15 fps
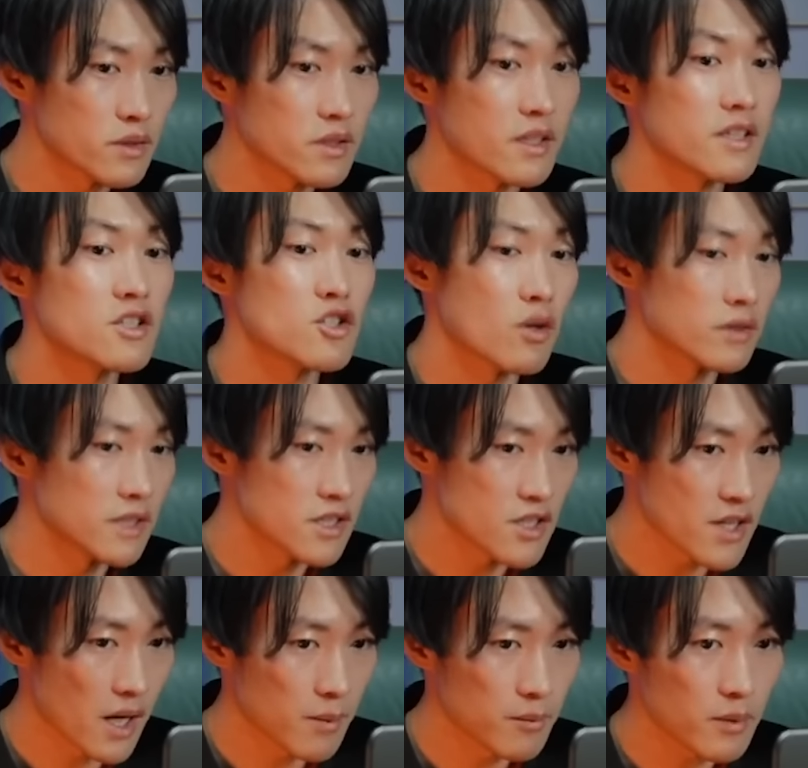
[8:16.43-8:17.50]
Shonen
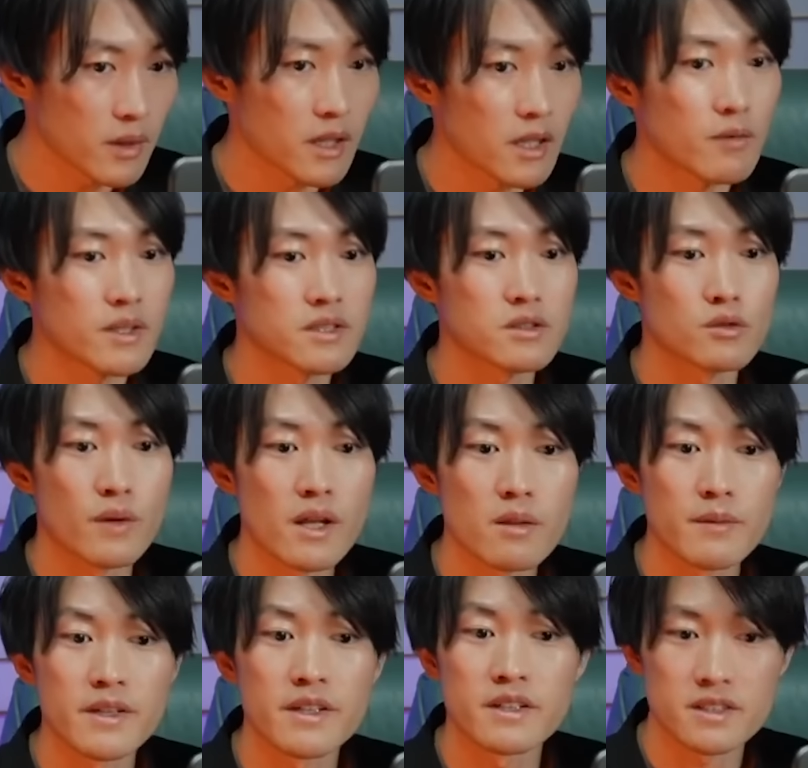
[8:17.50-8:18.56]
Jump, it was 12
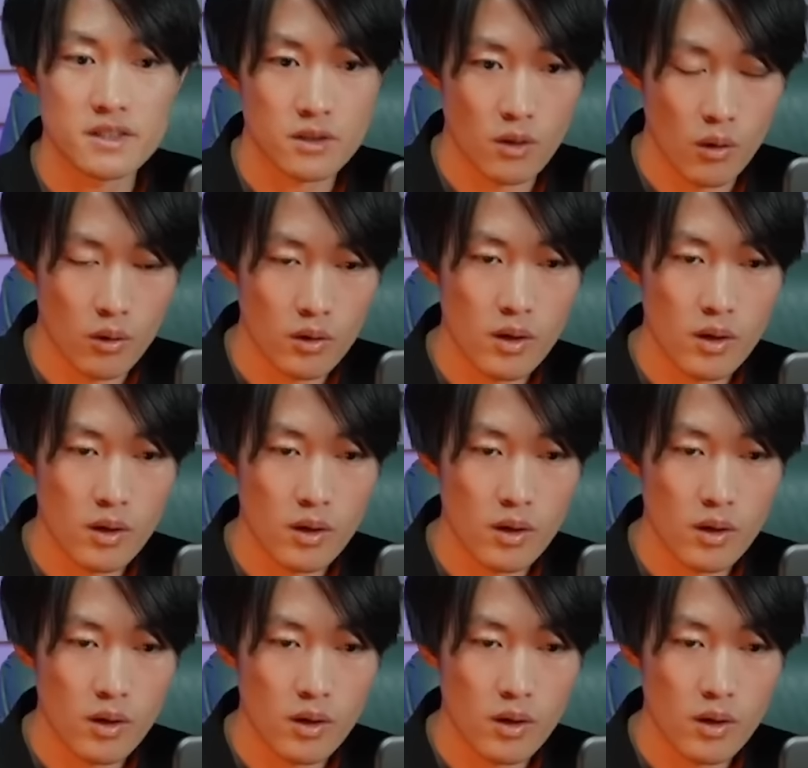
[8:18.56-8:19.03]
years ago,